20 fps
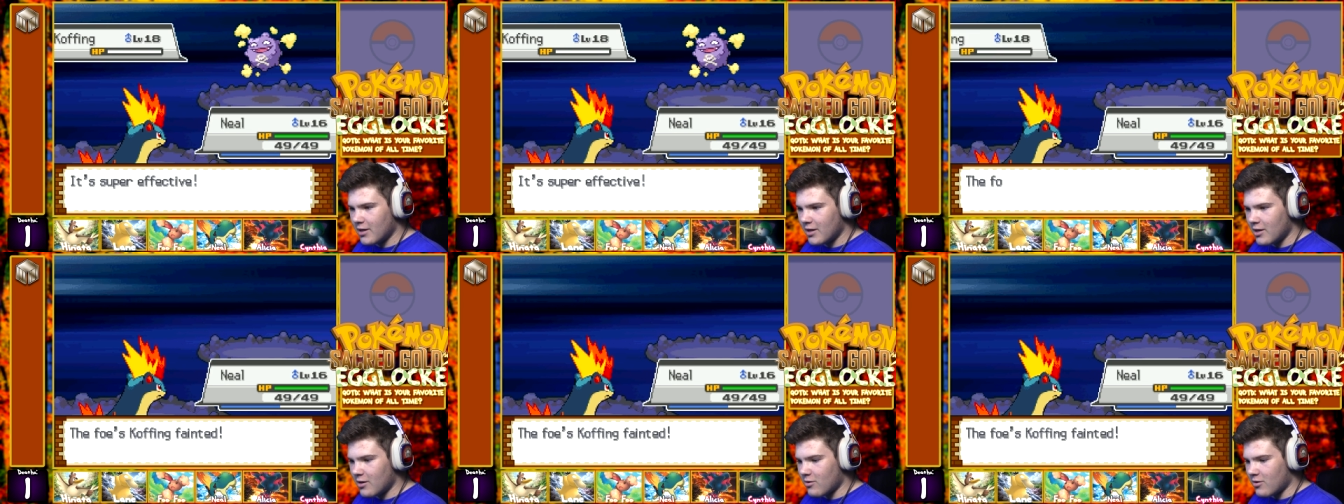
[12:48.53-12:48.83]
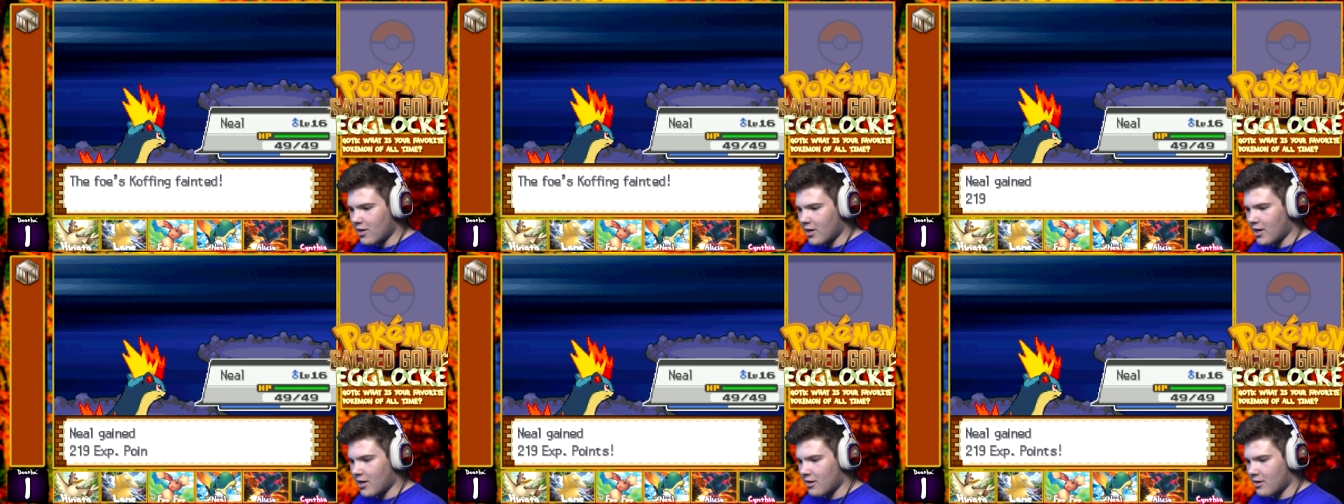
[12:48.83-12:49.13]

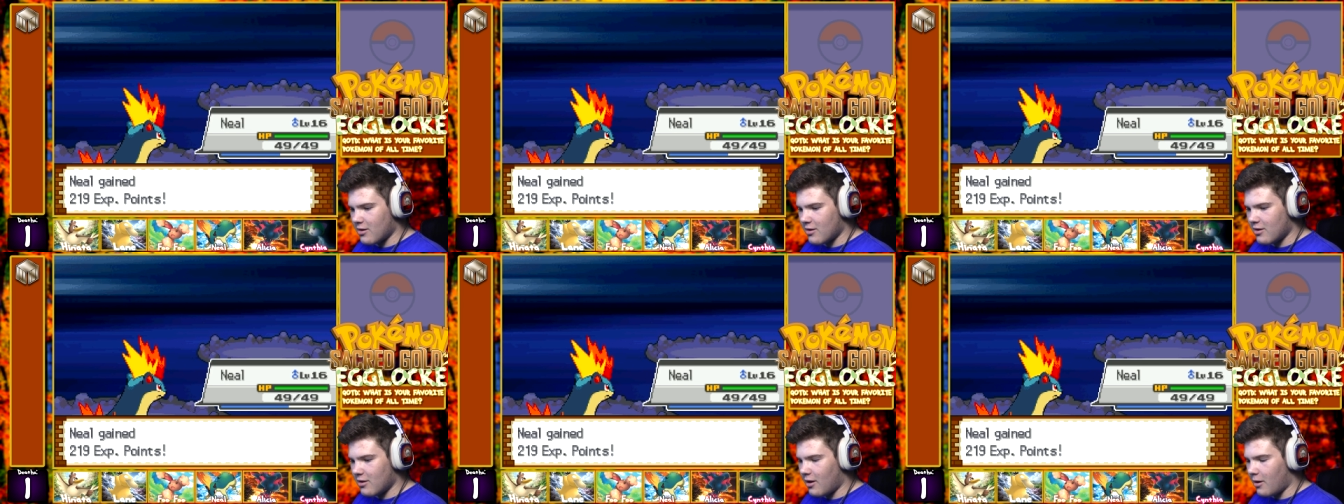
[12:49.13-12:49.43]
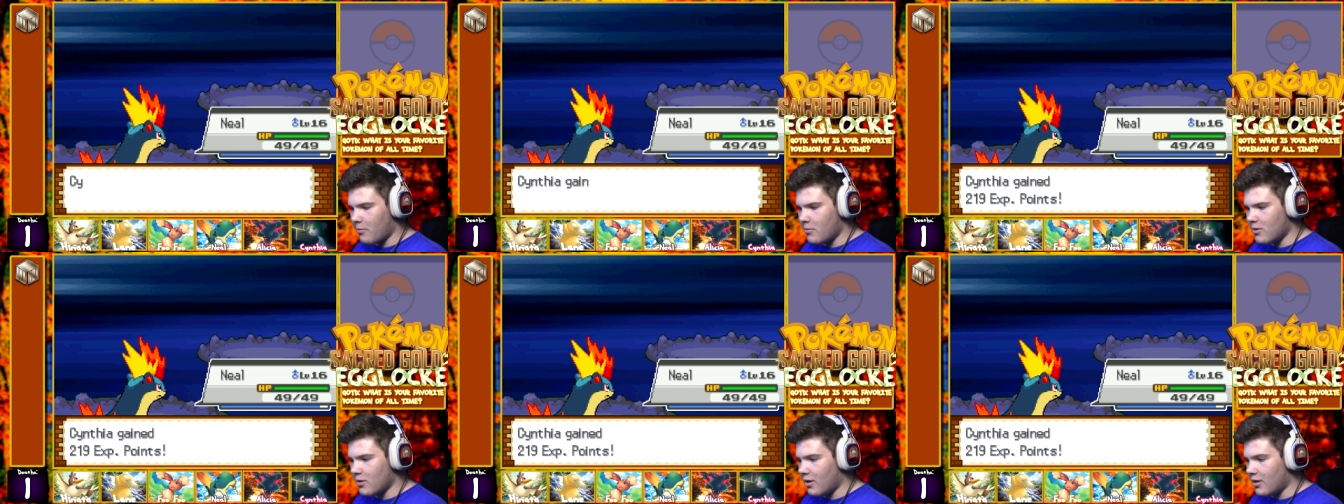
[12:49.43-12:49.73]
Using it.
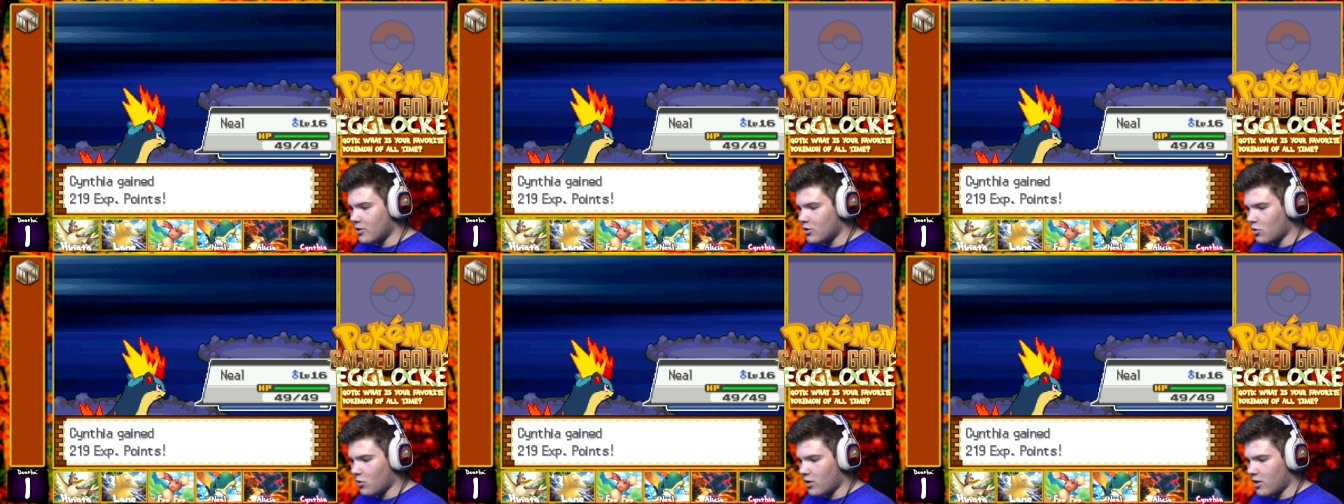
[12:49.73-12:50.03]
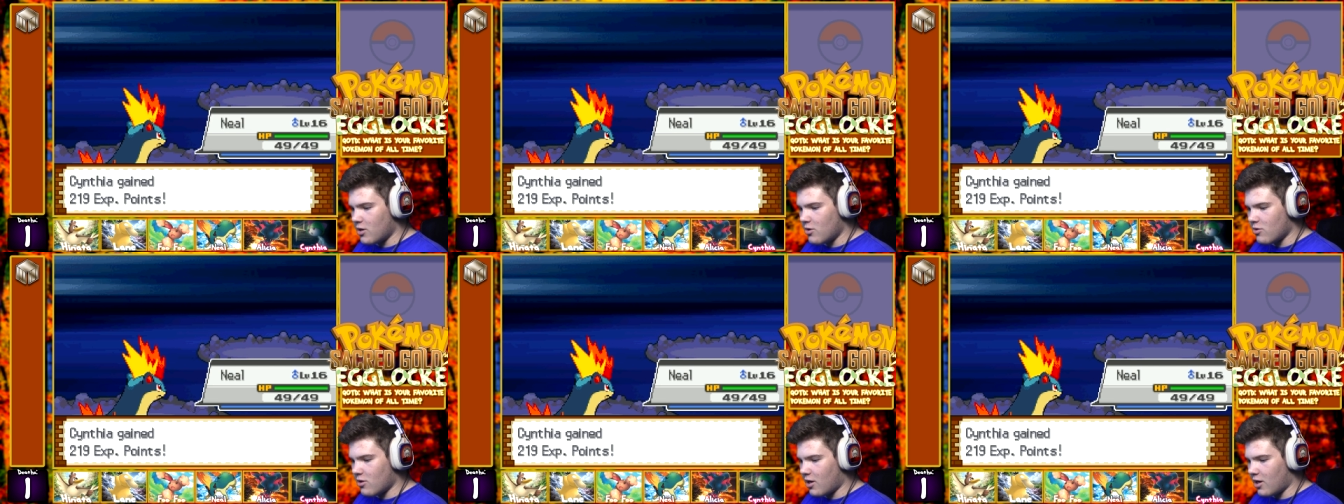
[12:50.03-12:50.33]
I'm enjoying
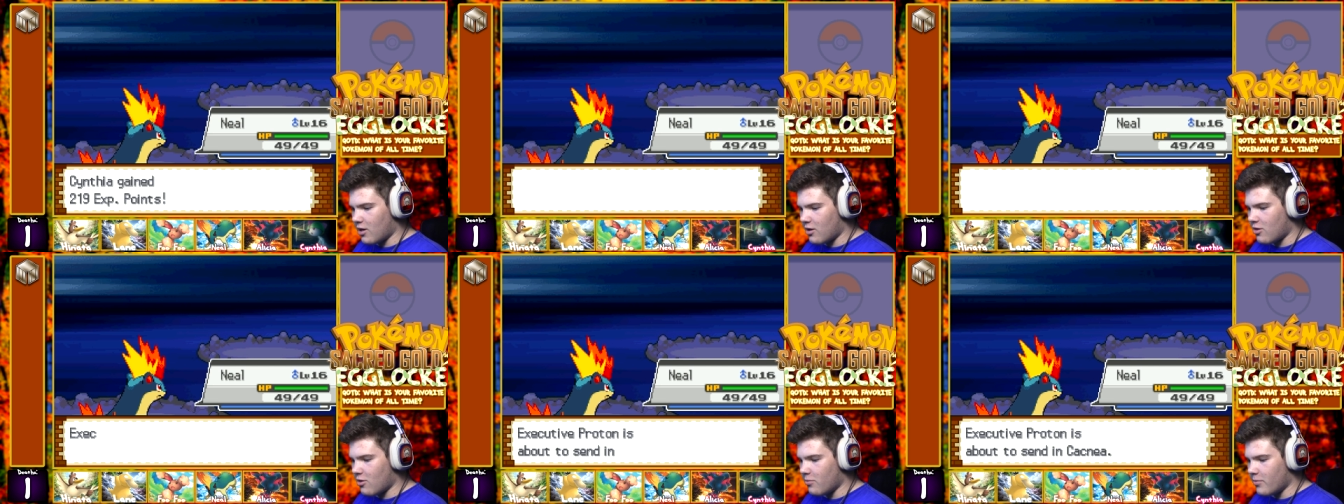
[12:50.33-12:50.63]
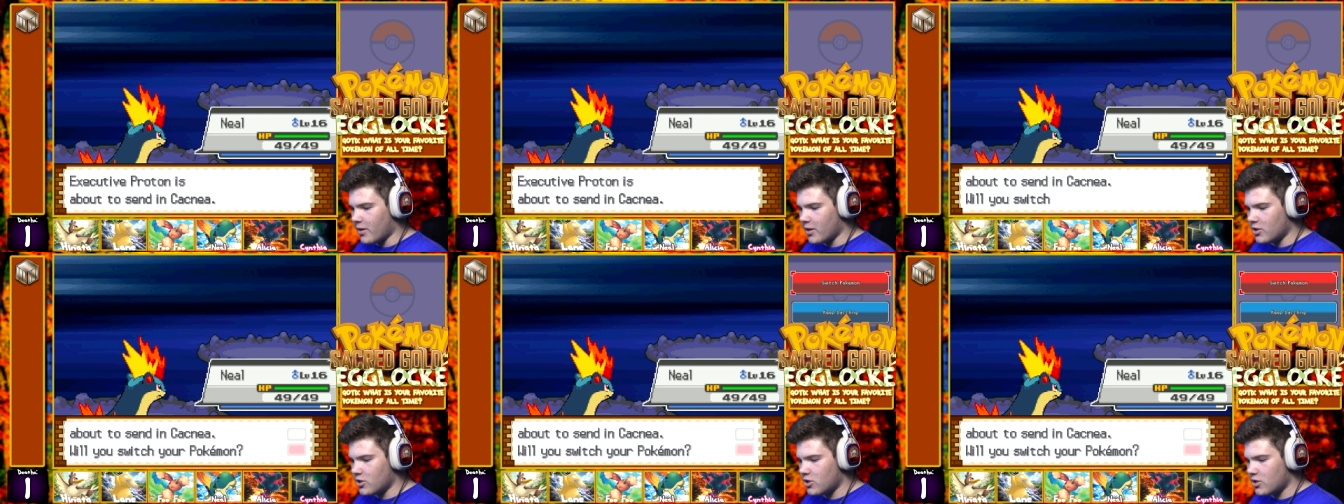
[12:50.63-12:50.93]
using it so
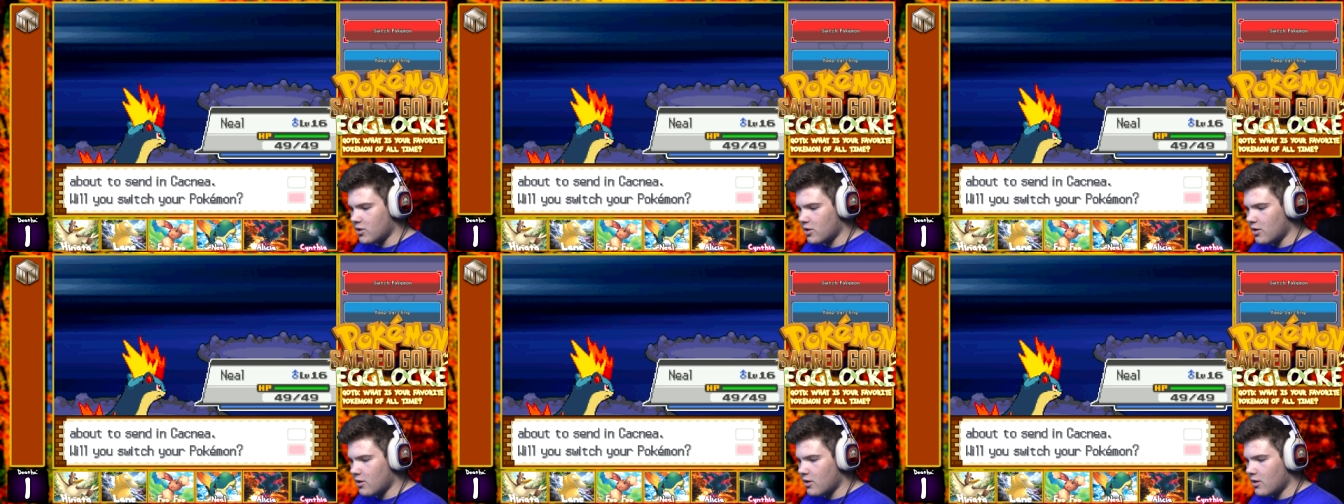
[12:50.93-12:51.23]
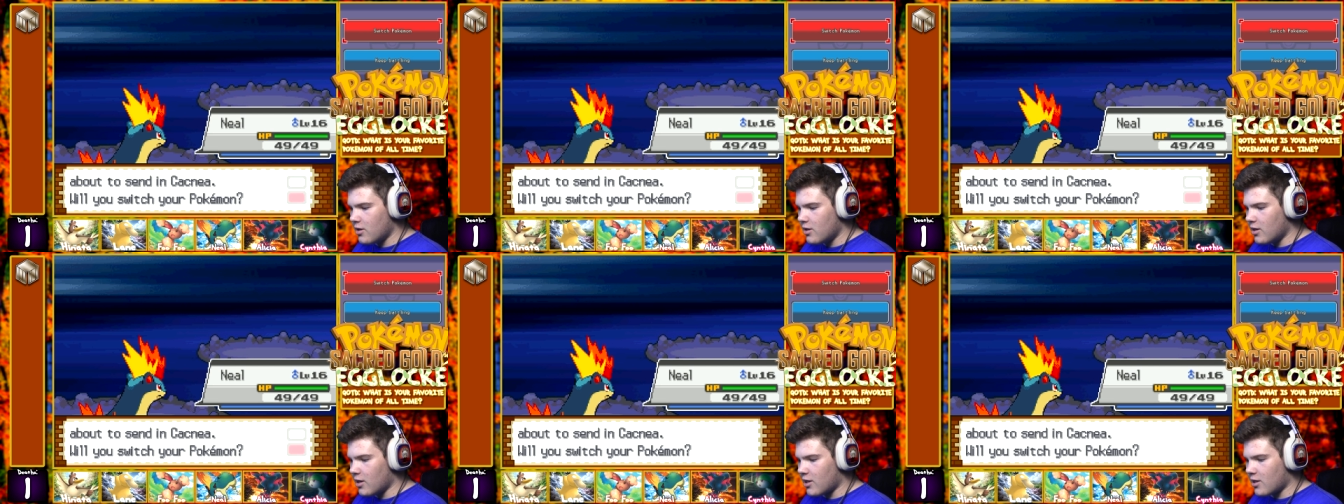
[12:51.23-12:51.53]
much.
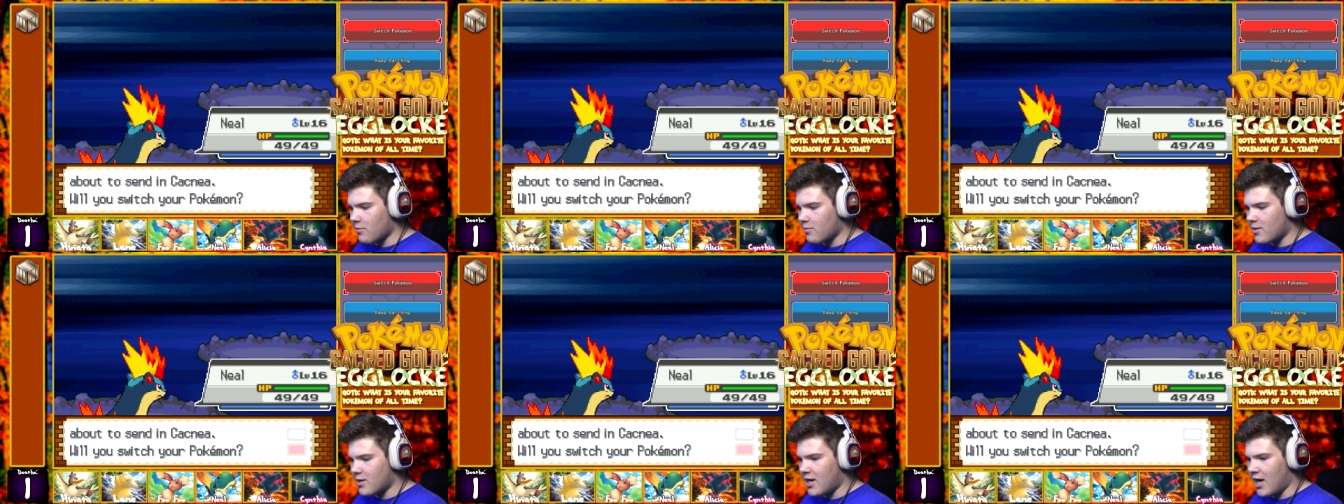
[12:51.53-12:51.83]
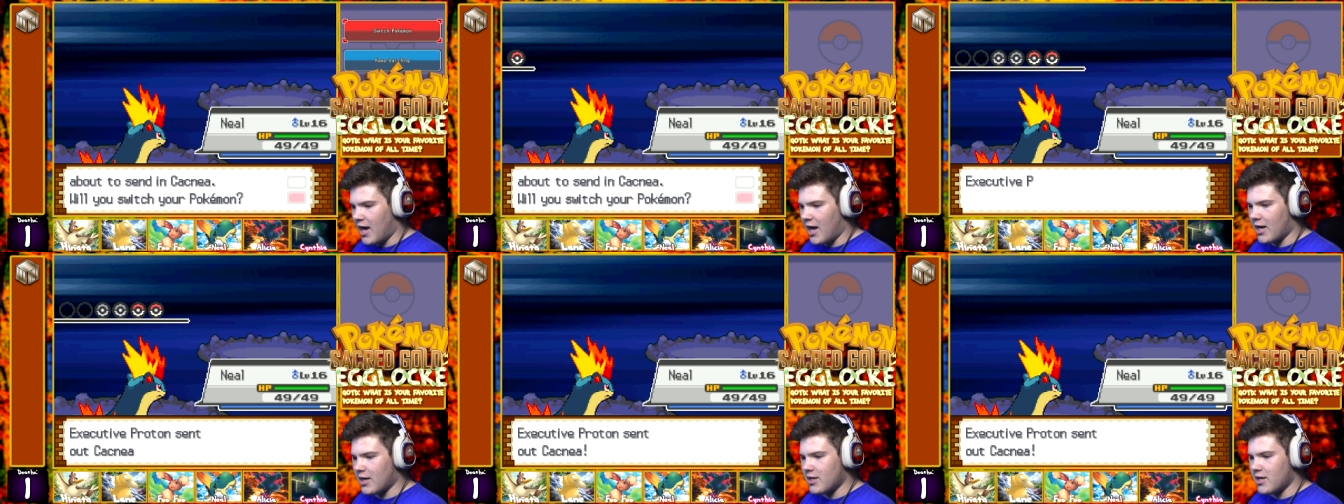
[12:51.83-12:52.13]
Next up is
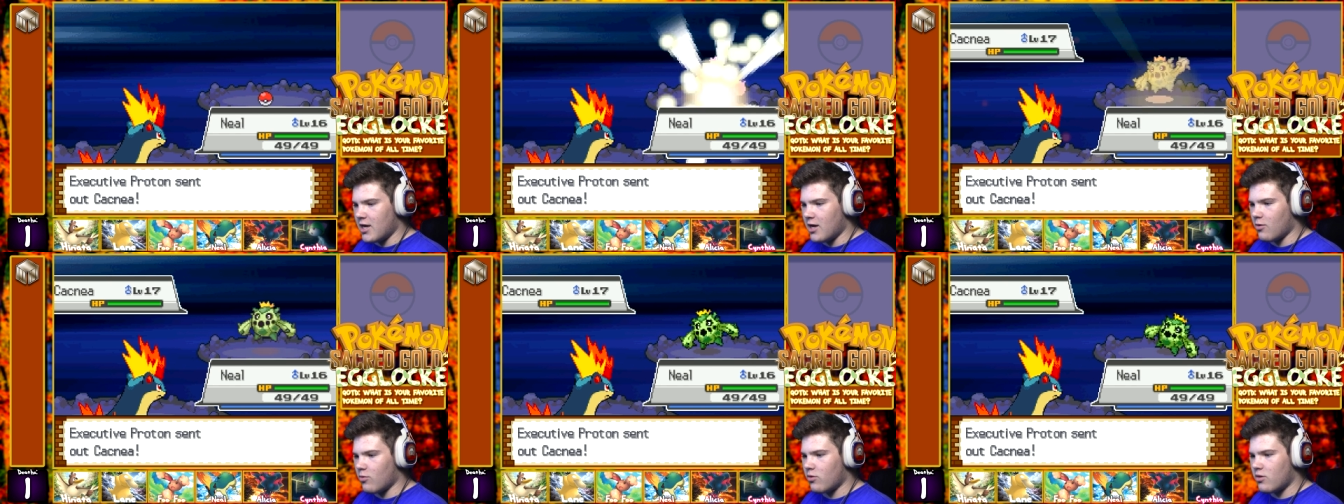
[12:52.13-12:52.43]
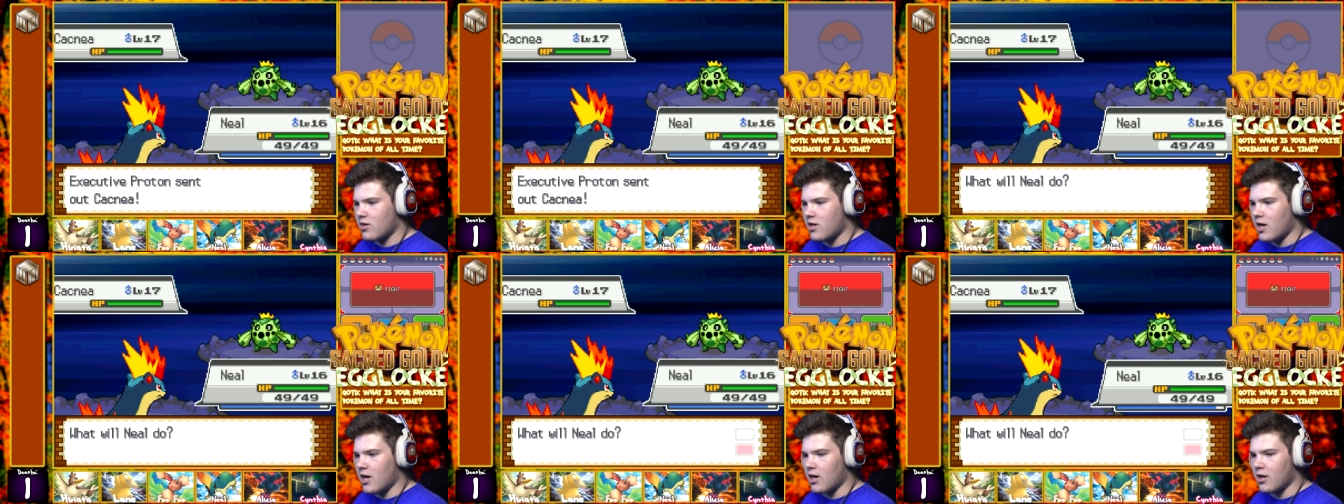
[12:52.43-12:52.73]
Cacnea. I will
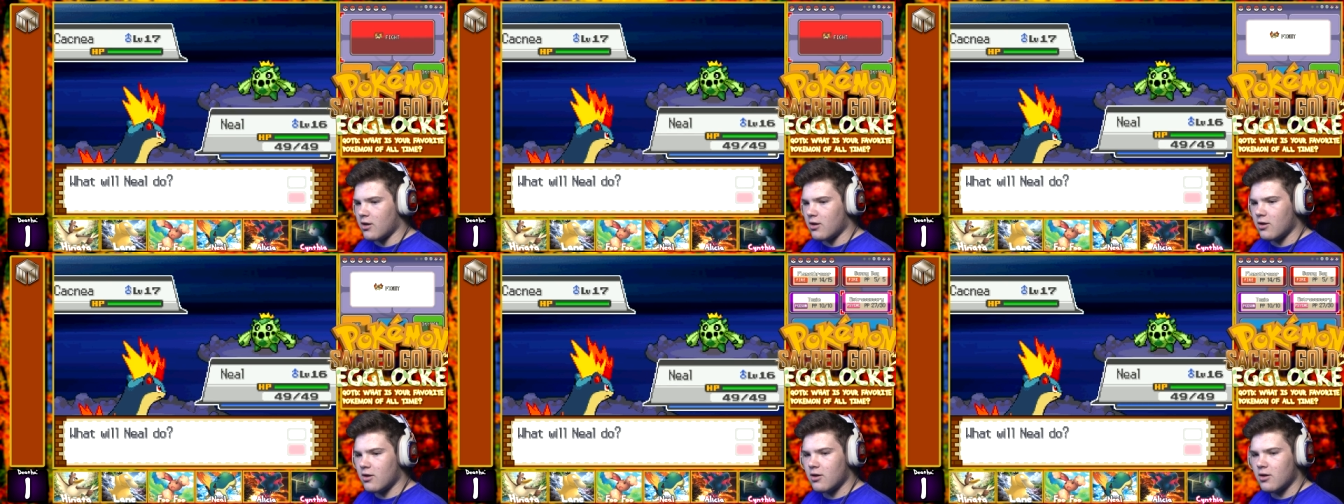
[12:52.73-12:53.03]
stay in.